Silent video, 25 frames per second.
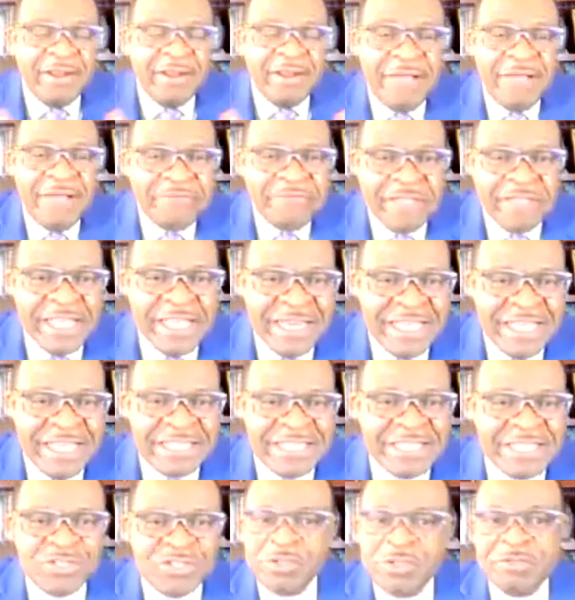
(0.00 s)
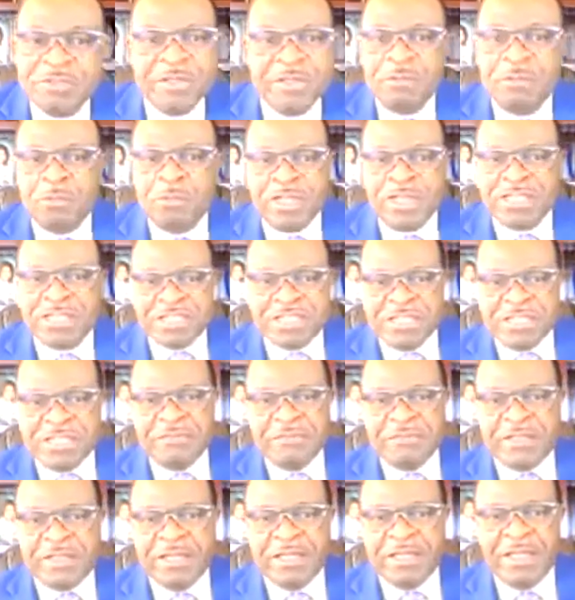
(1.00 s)
have energy to even watch
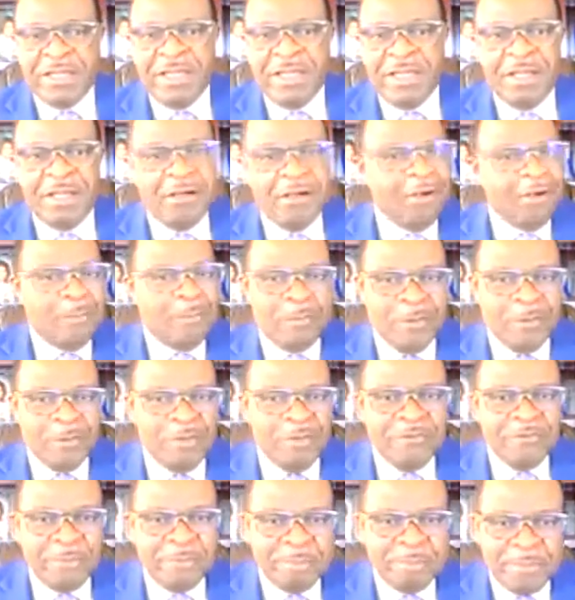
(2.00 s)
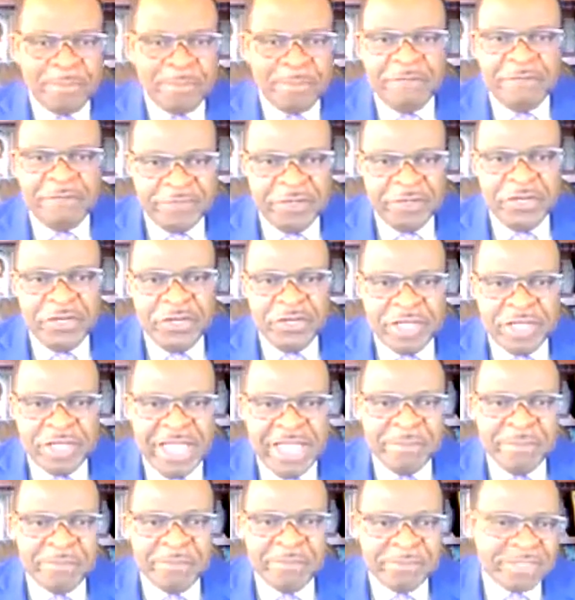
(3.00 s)
TV or play a video
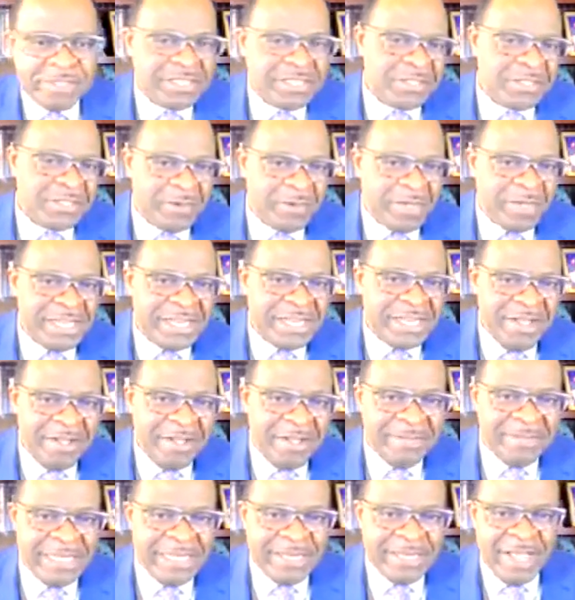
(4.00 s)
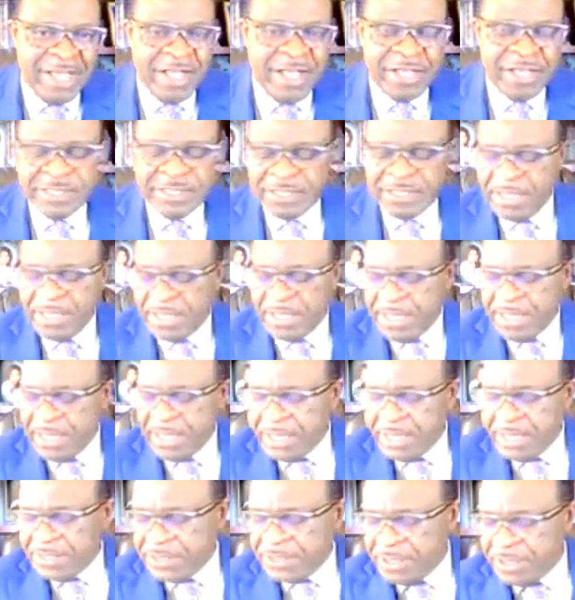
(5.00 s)
game, which is what he normally does.
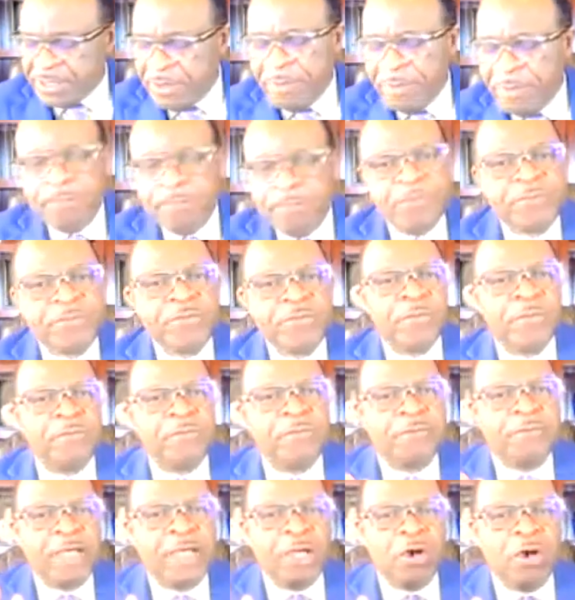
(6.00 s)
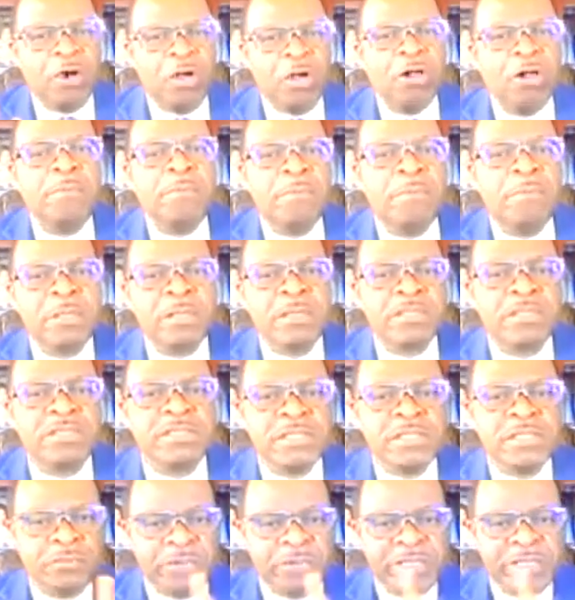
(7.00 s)
So for a whole month,
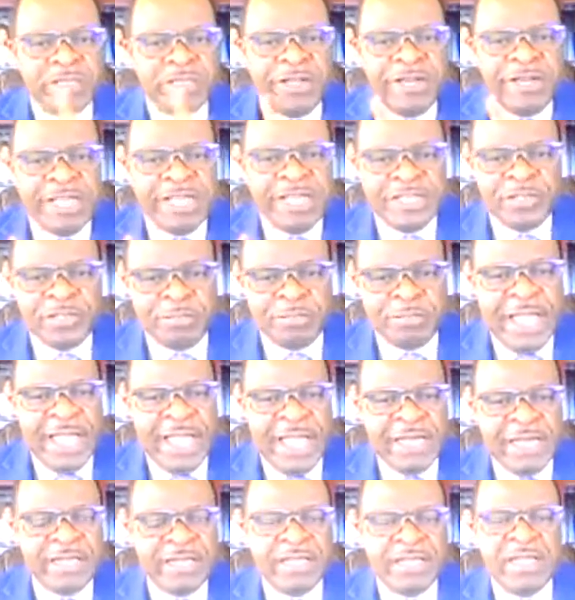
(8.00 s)
he was on his bed,